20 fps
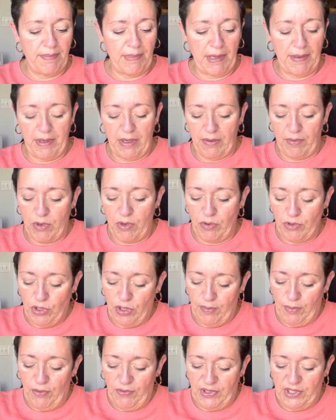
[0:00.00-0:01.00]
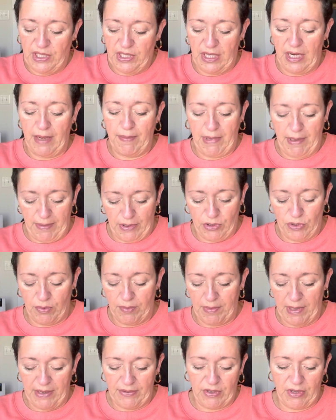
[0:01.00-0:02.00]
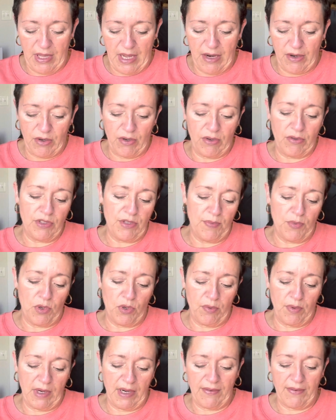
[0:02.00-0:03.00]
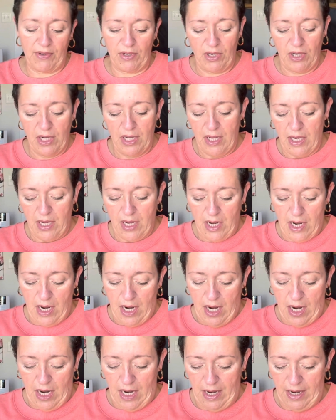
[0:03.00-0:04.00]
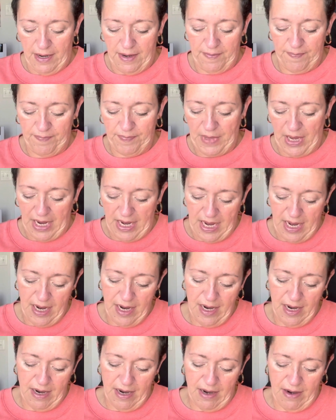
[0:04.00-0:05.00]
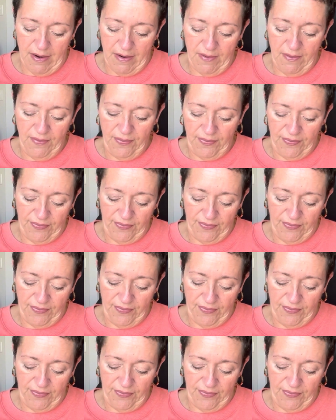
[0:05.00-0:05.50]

Maybe I'll go to the movies tonight. Maybe I'll do them after that or tomorrow, whatever. I have,